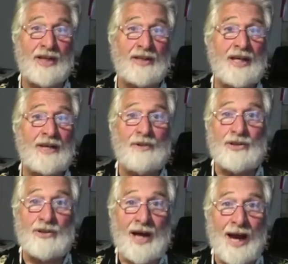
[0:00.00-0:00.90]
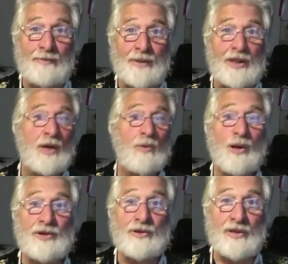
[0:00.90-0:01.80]
when you're happy, when
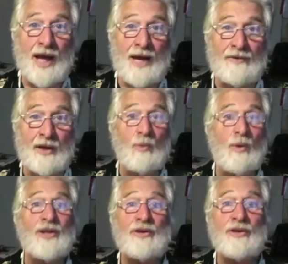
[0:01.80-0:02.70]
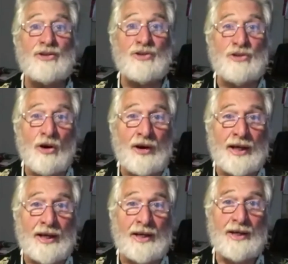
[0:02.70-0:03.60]
you're laughing, when you're enjoying
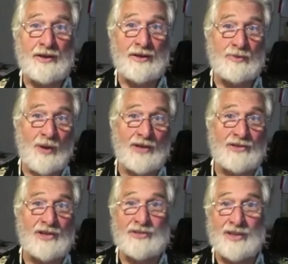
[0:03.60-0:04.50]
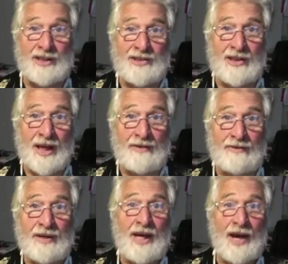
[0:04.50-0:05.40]
this process that is life,
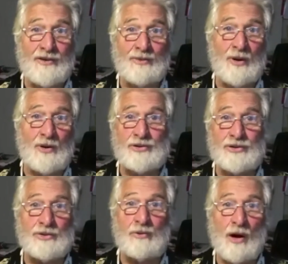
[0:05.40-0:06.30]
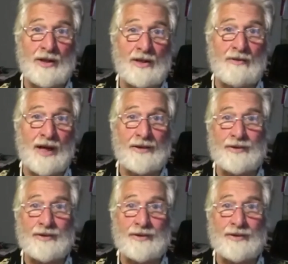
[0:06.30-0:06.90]
as opposed to walking around